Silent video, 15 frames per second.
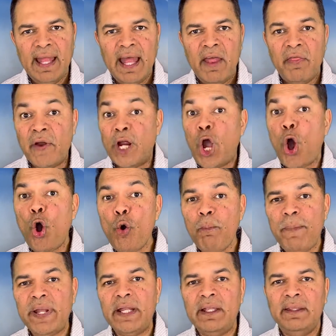They're
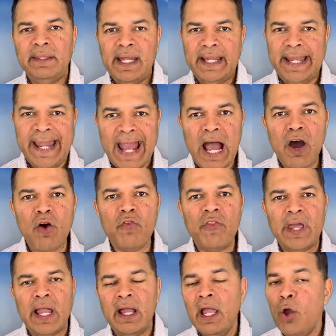hoping that now
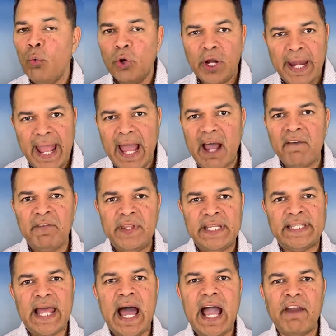that we're going to have this
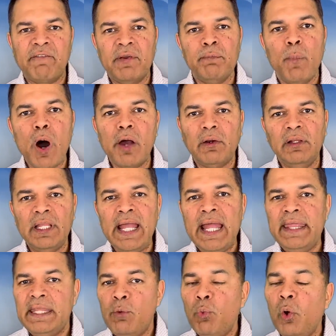hybrid model,
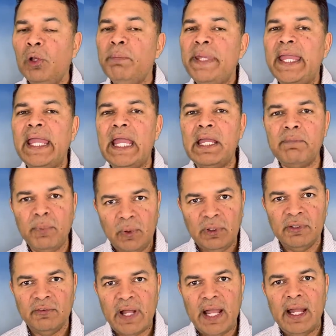they will be able
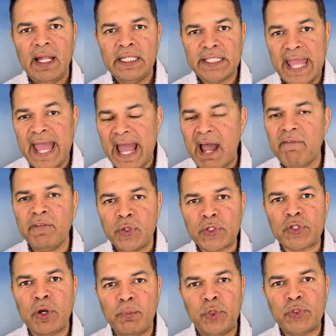to have
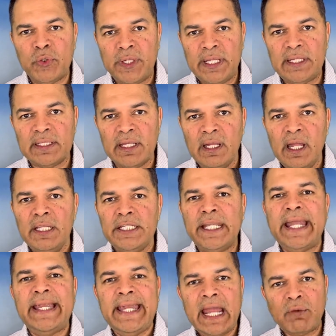those opportunities to
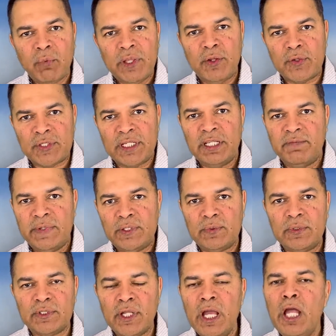connect with those
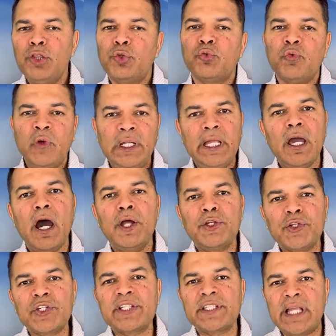individuals, to really
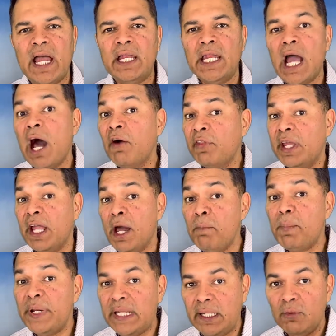understand how the
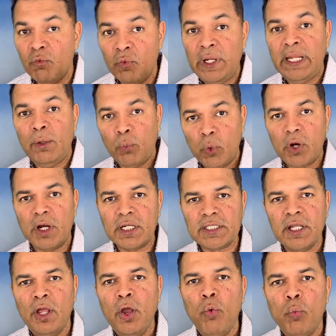company really works
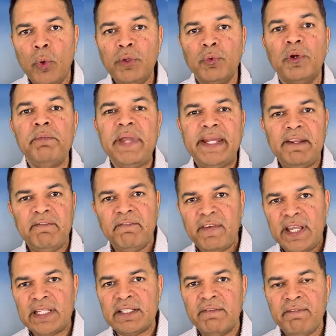when we're meeting
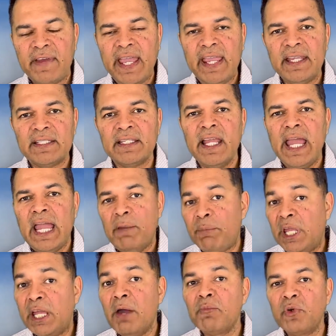face-to-face and
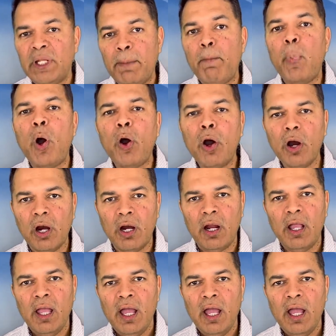become really part